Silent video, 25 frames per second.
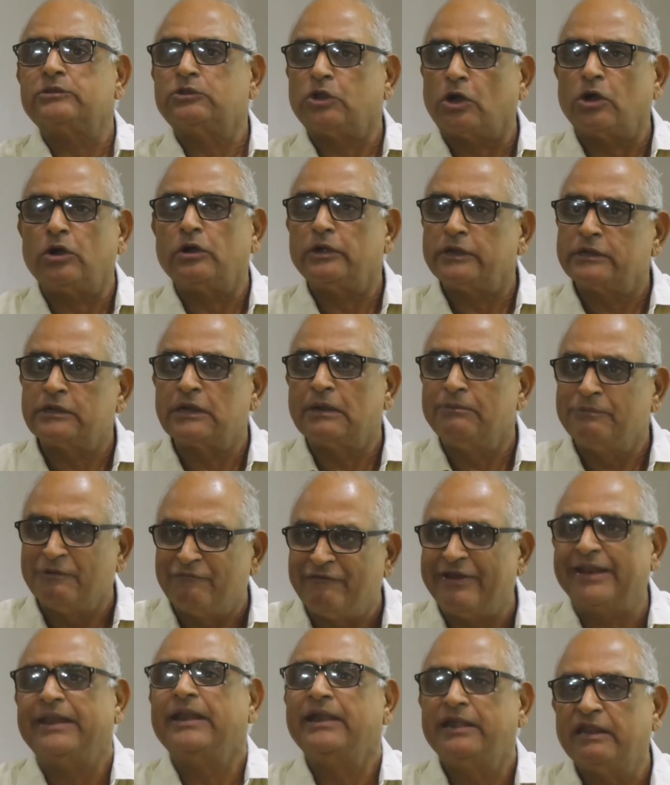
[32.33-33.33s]
though it will be
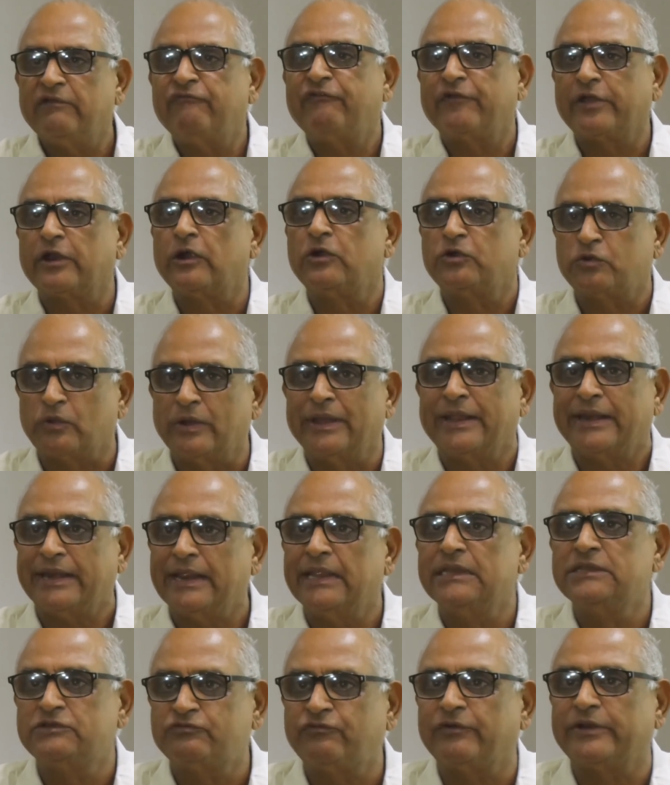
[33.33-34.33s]
very difficult to
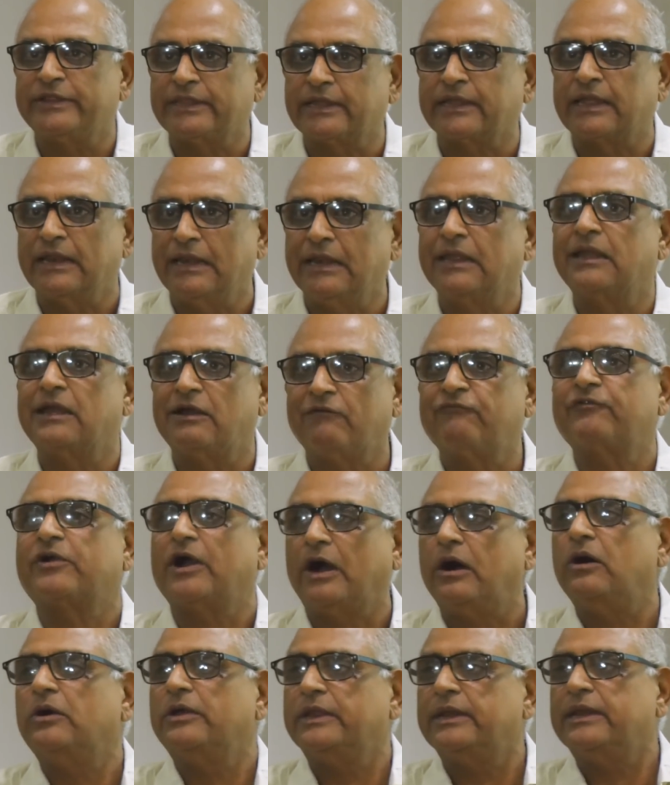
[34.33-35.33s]
arrange for the killing of
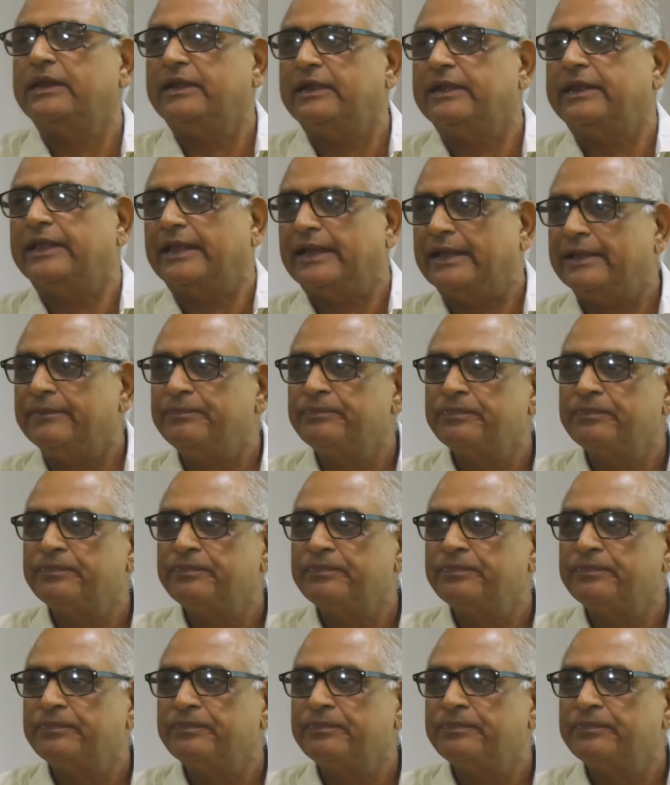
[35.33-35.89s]
cow in India.